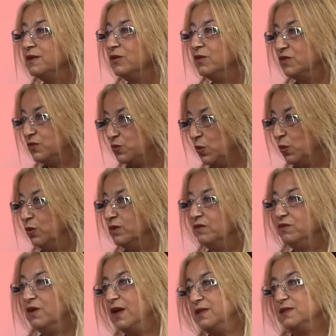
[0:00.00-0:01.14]
you know, a strong
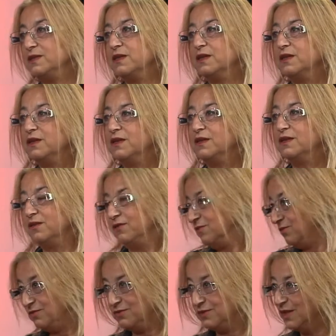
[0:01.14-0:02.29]
device.
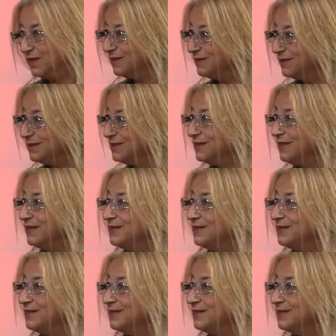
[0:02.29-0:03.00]
This is an